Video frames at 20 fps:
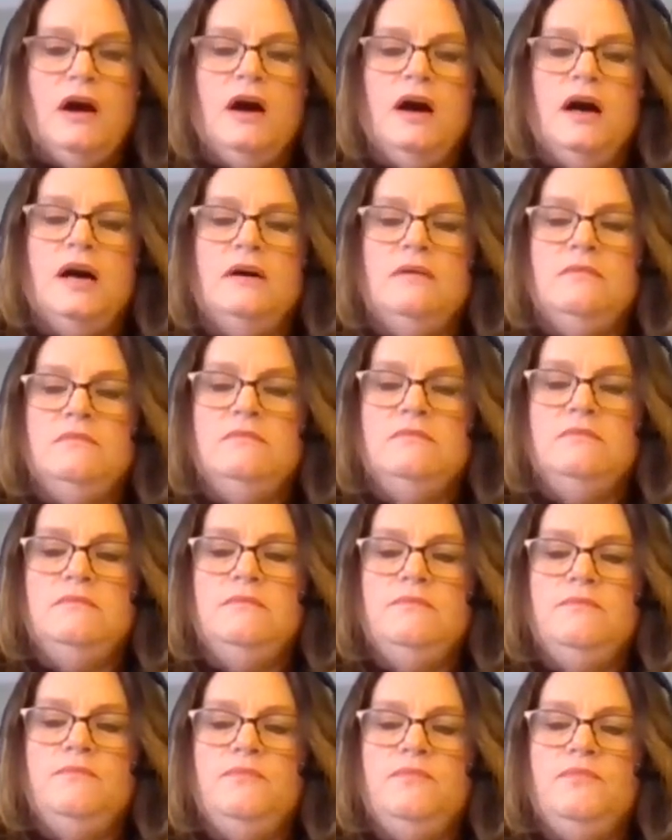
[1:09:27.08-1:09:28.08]

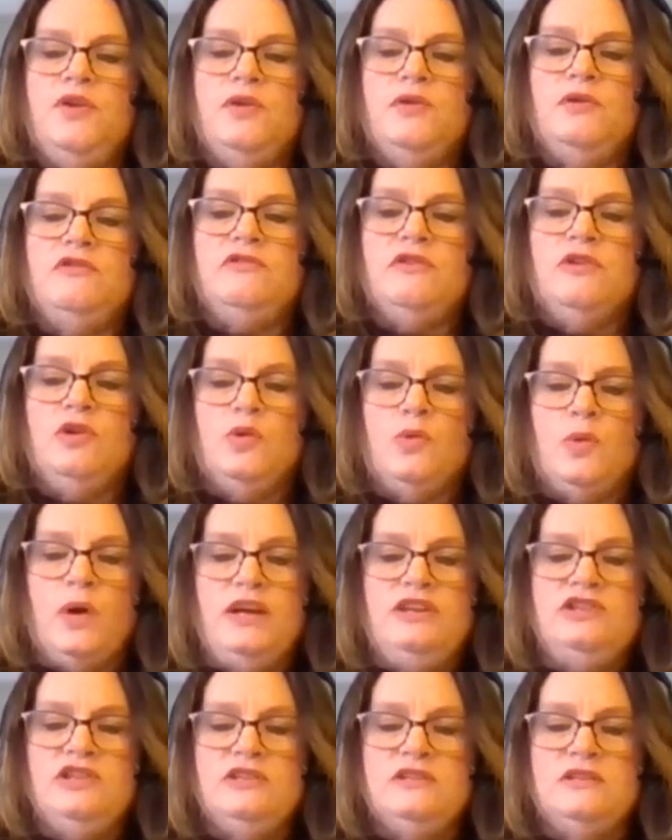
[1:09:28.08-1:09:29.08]
There is a
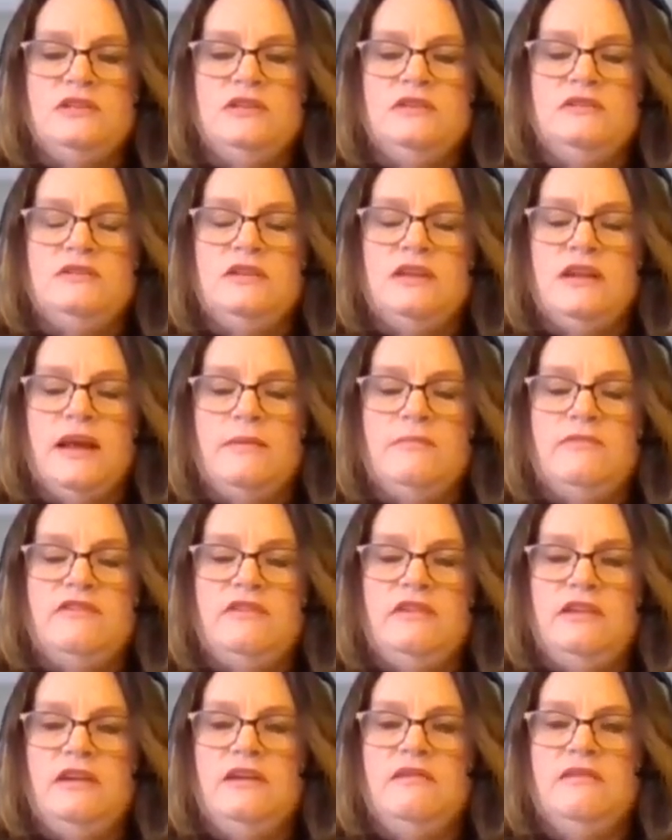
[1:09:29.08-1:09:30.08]
graciousness that I'm
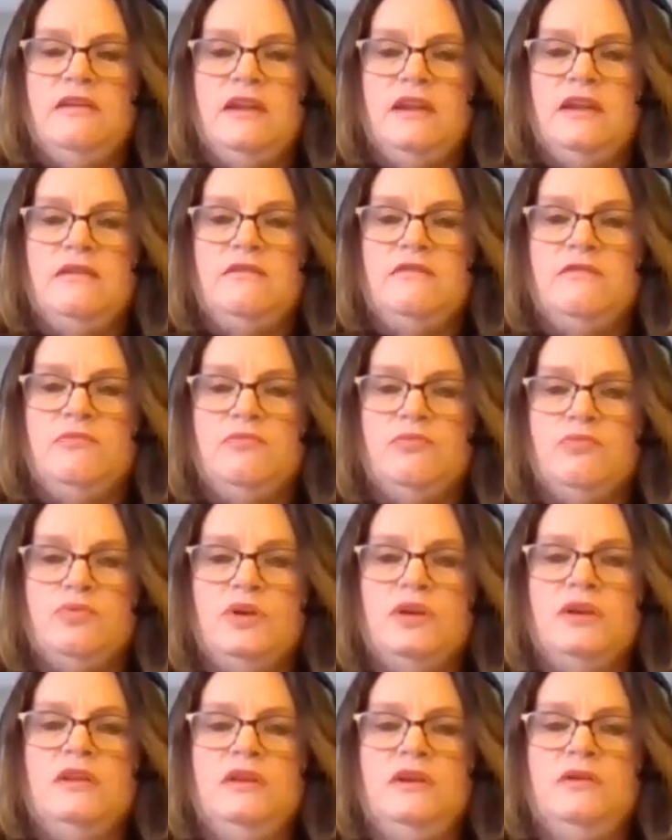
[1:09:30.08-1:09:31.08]
seeing that is
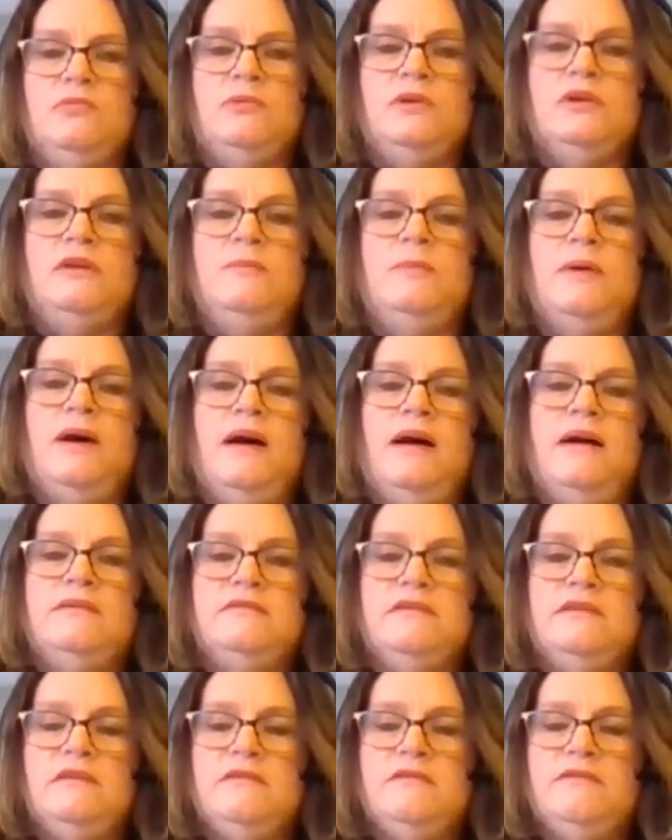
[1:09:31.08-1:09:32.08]
really, really
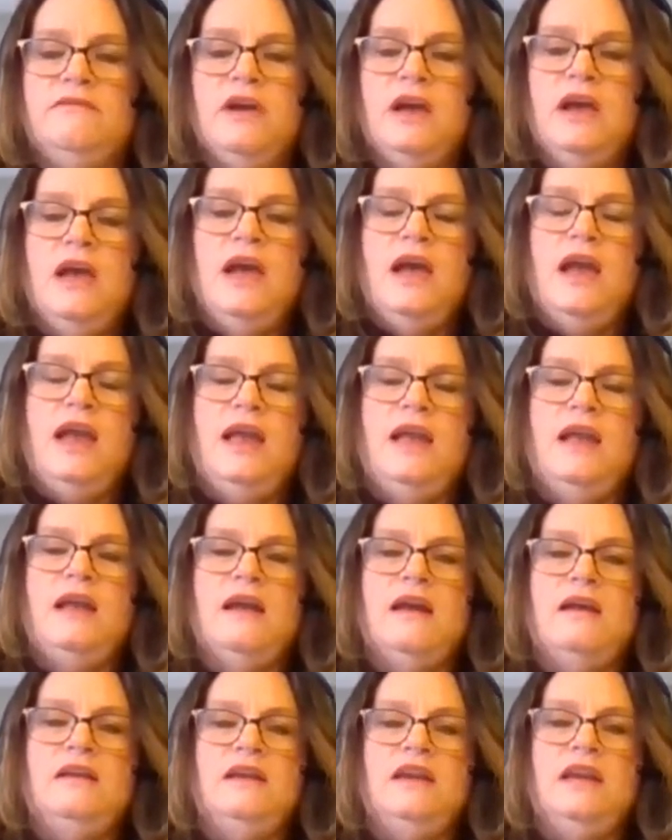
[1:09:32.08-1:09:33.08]
positive
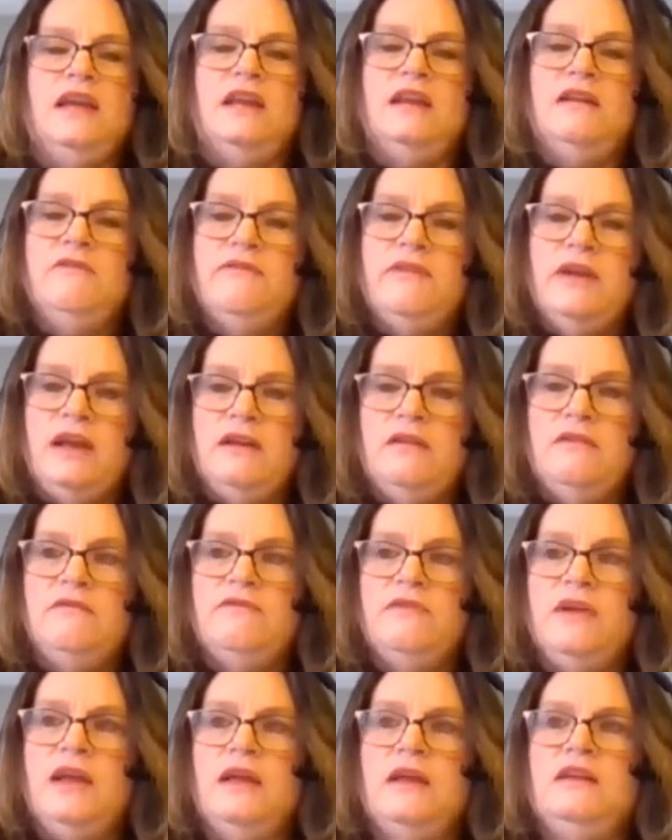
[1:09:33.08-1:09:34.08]
and
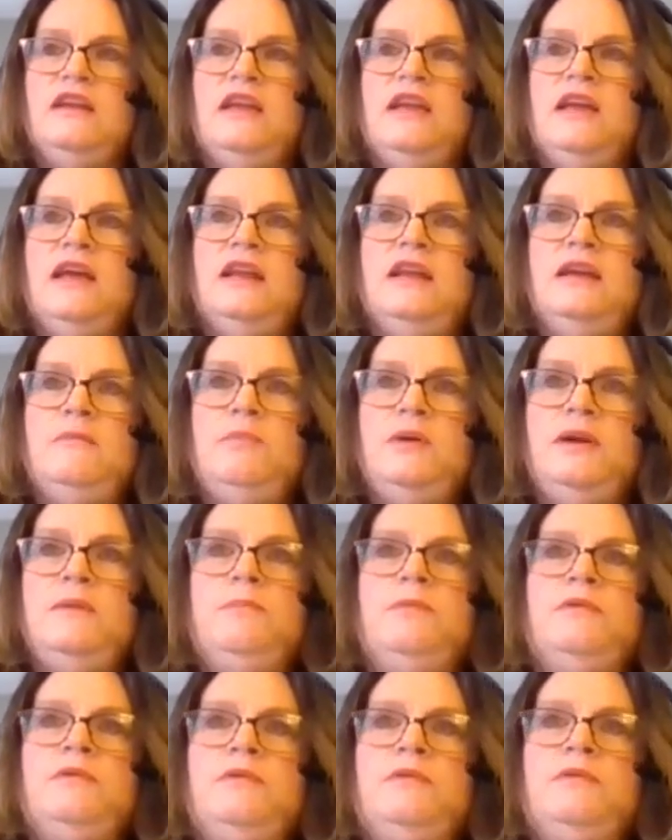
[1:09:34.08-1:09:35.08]
innovative and getting
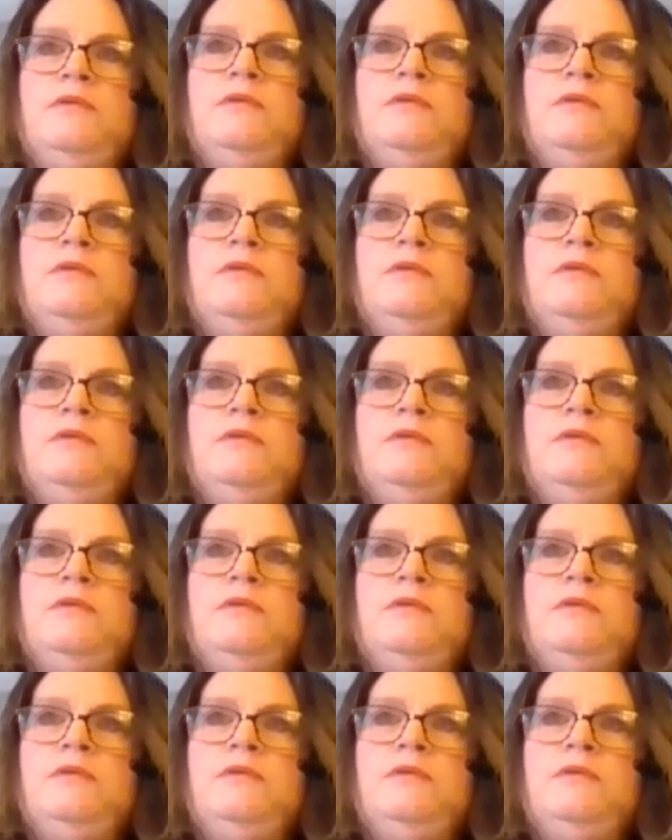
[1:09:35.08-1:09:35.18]
people.